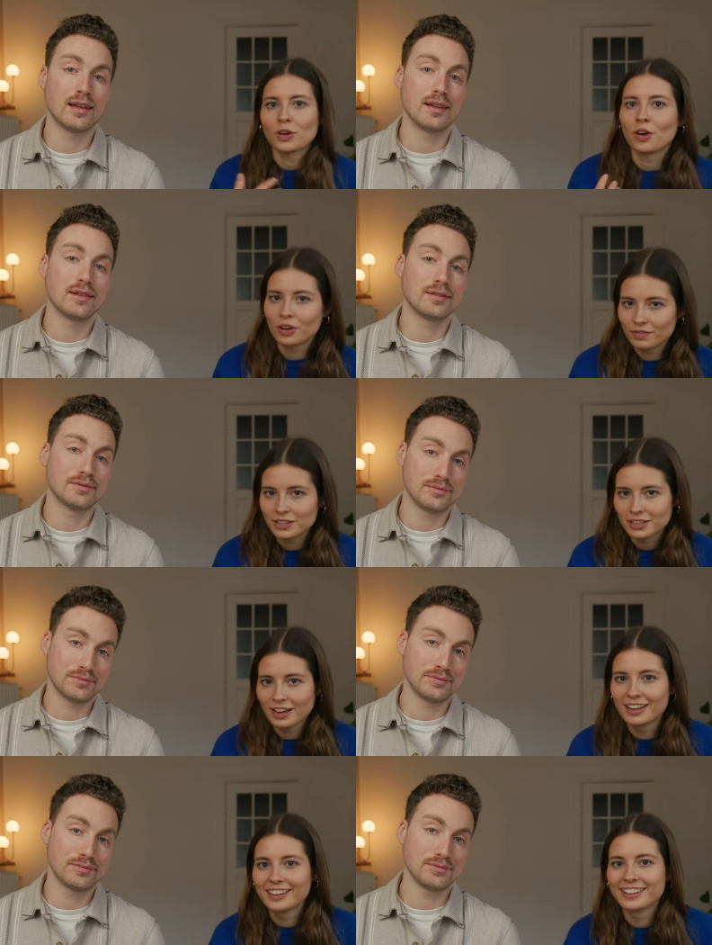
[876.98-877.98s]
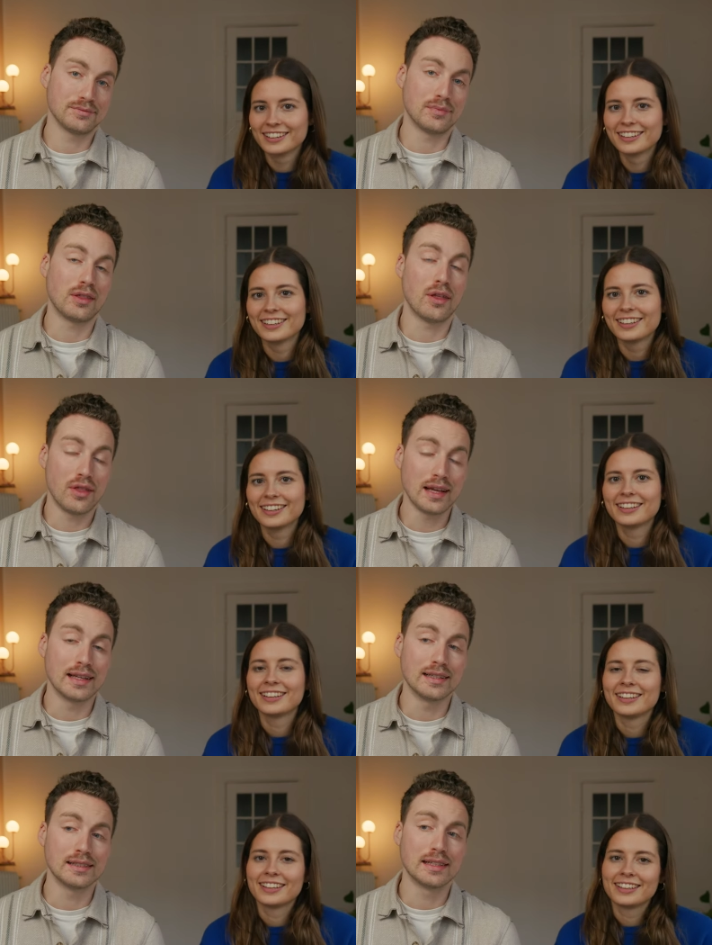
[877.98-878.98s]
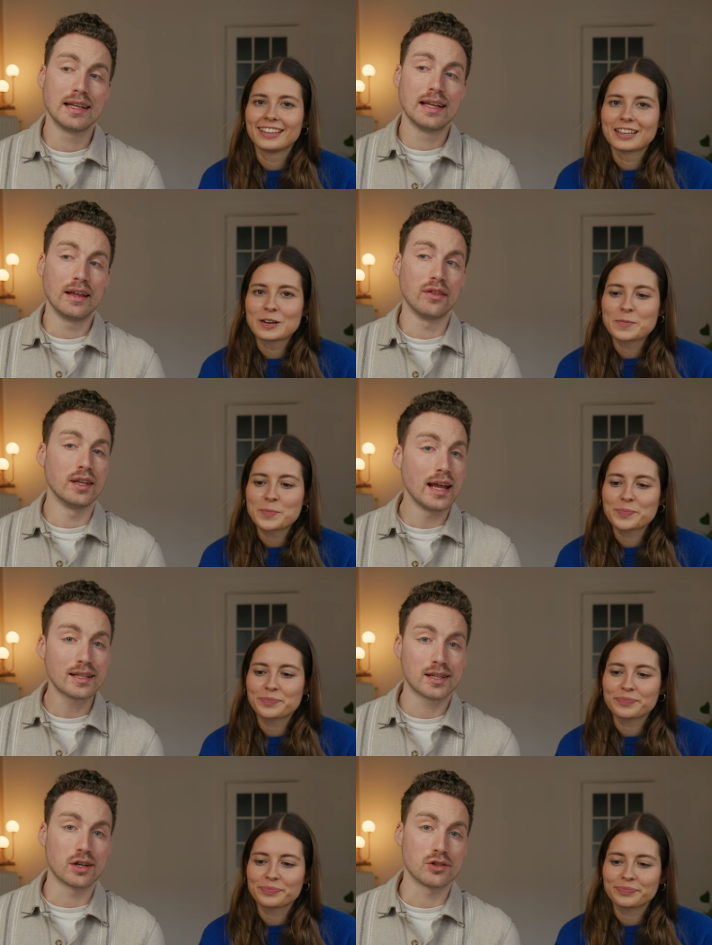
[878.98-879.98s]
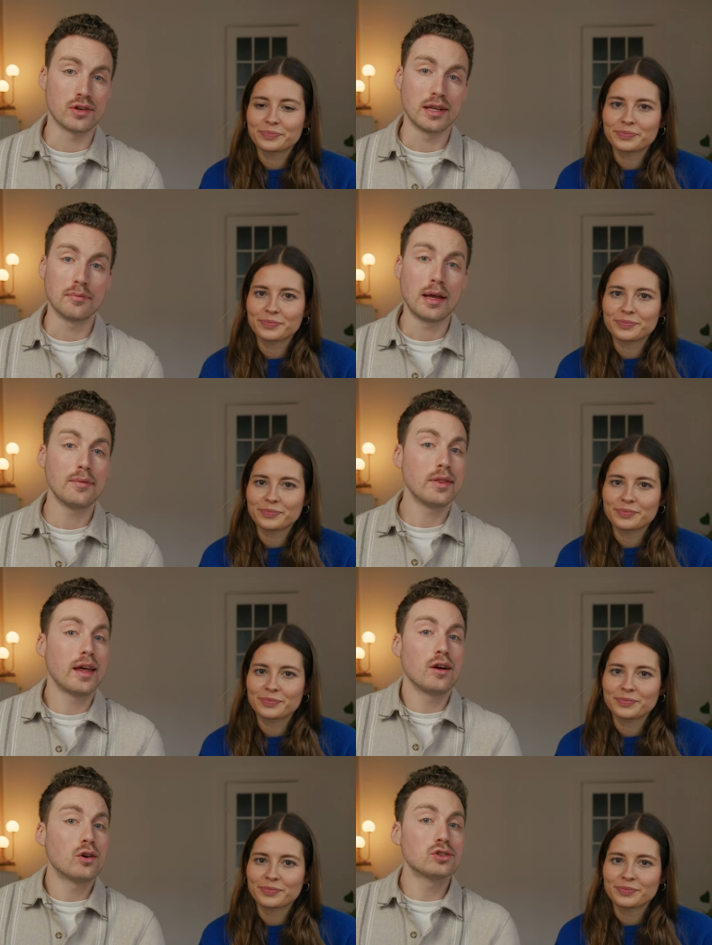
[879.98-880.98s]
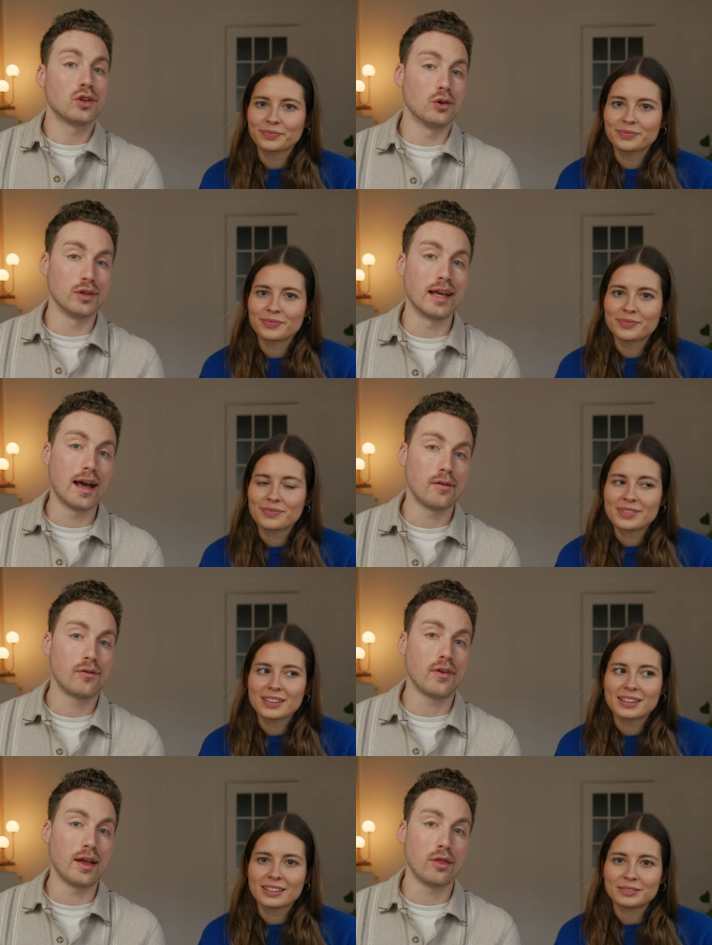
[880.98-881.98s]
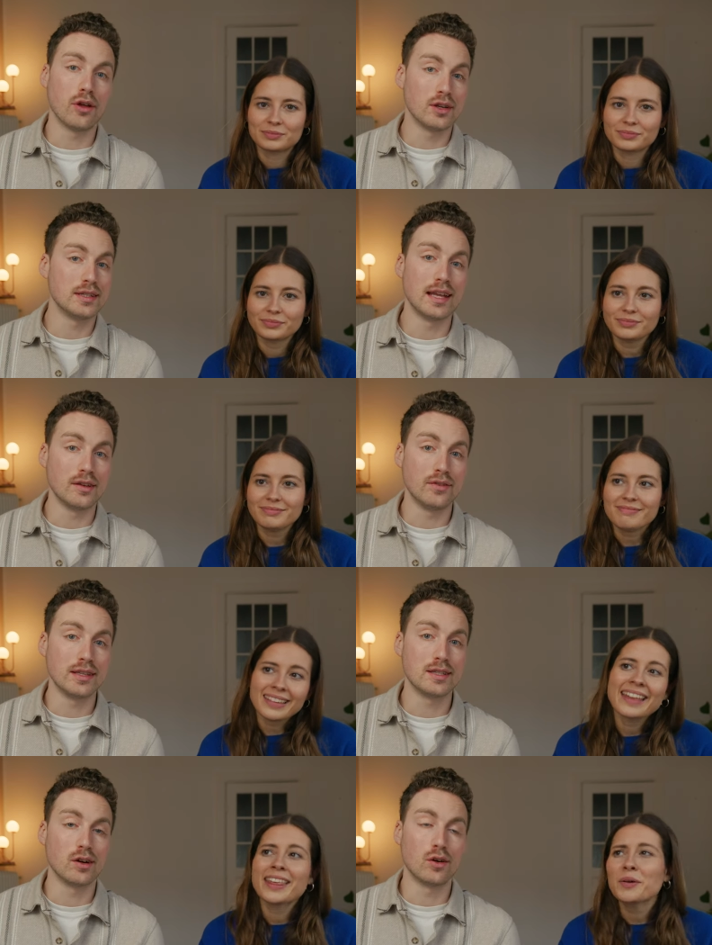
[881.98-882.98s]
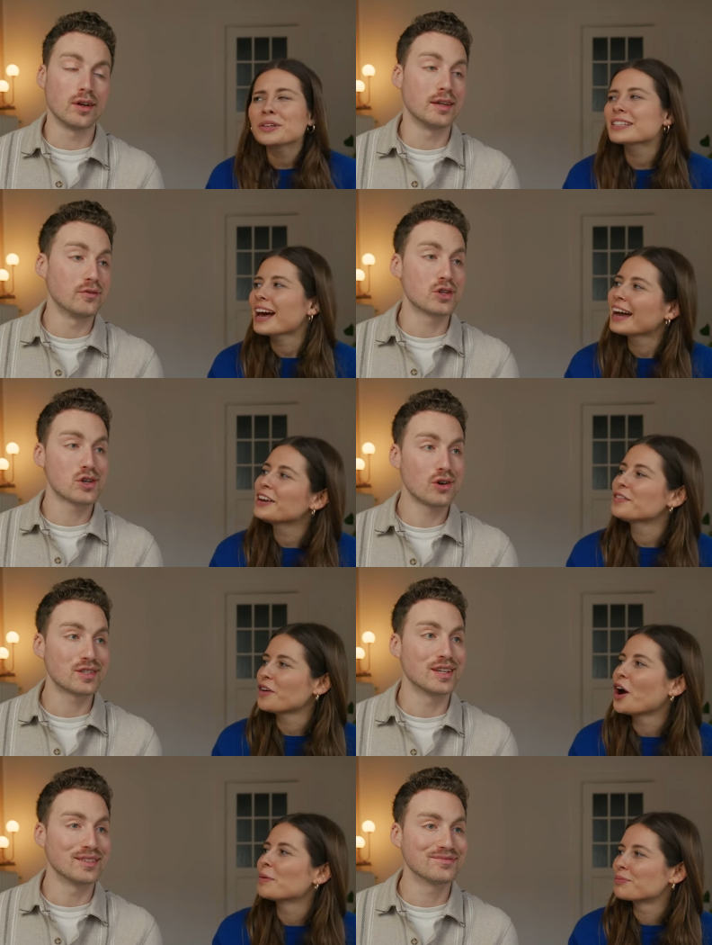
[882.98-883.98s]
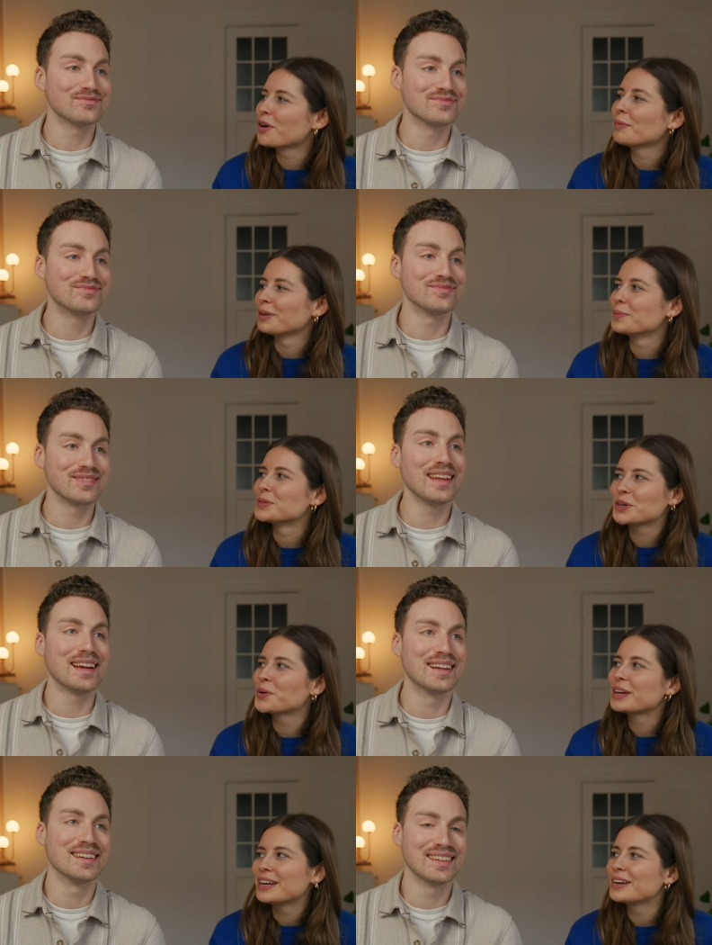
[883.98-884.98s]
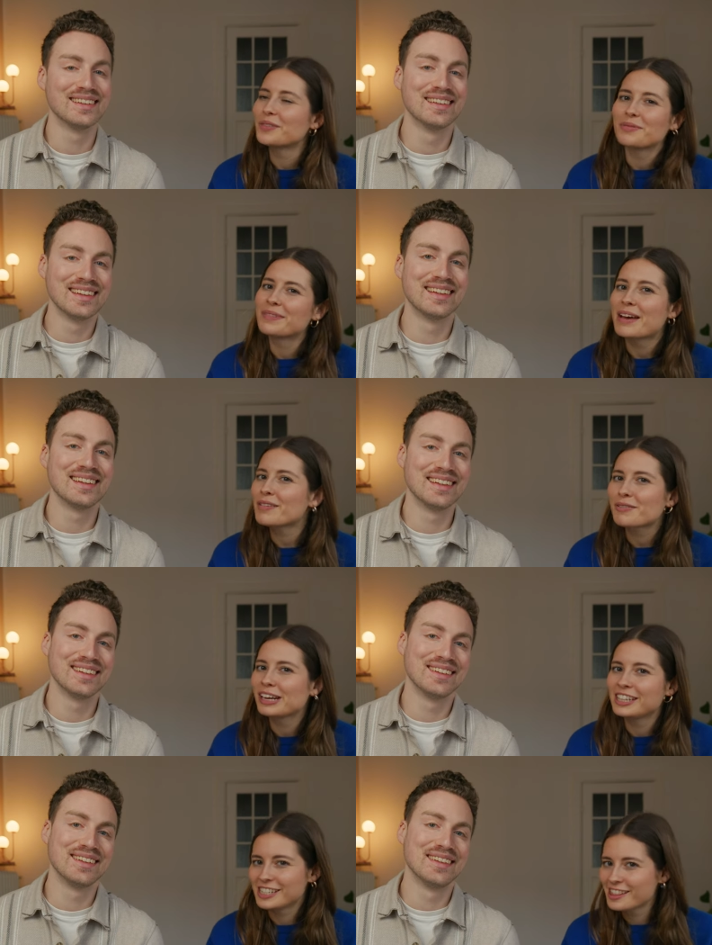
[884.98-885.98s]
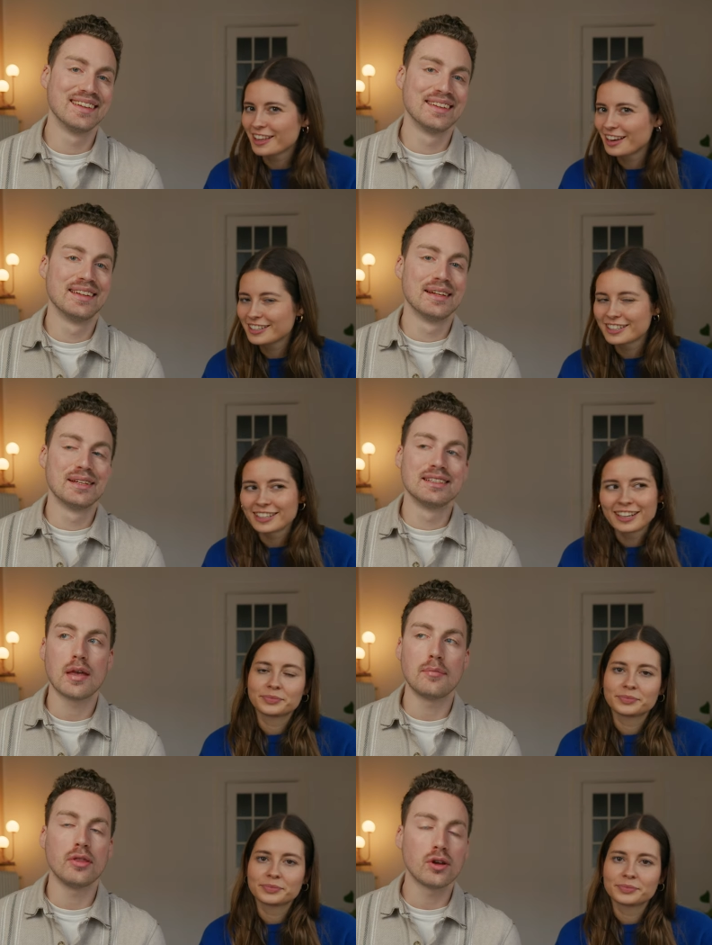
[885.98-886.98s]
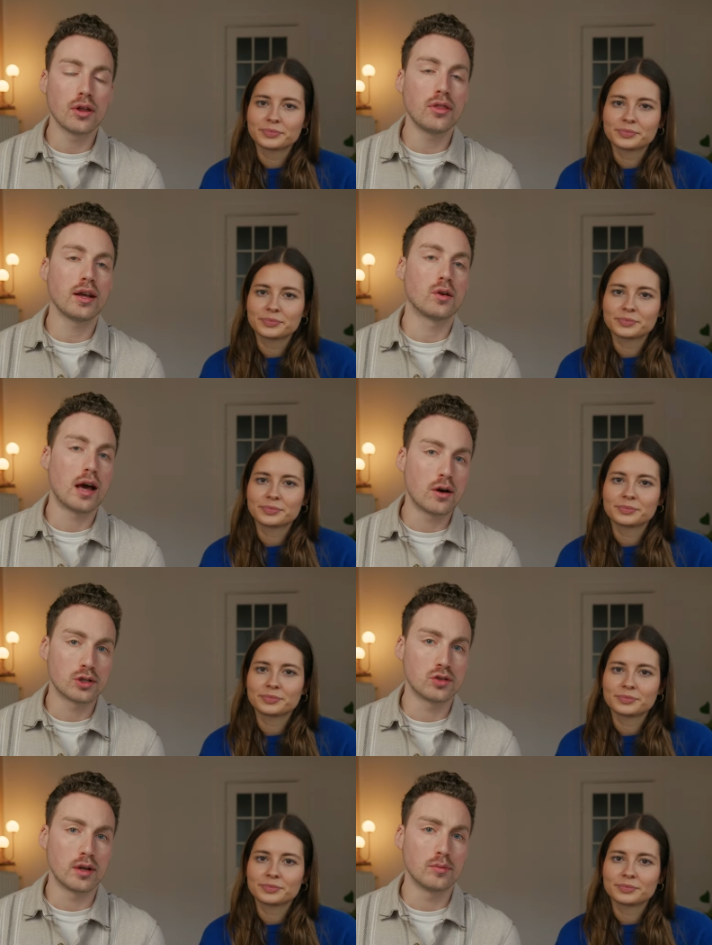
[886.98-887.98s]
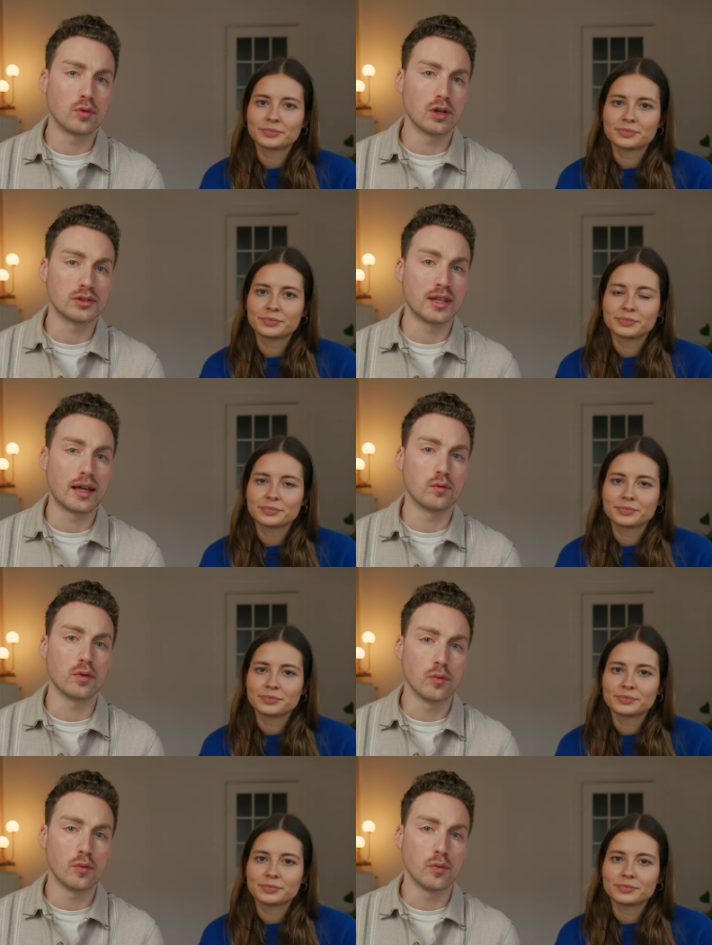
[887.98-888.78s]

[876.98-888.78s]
Speaker 1: you a longer visa. But the thing is, in the next country, maybe they also only have a 30-day visa
Speaker 2: or even shorter. That was kind of our problem, so we never really did that.
Speaker 1: I mean, the good thing on our trip was that we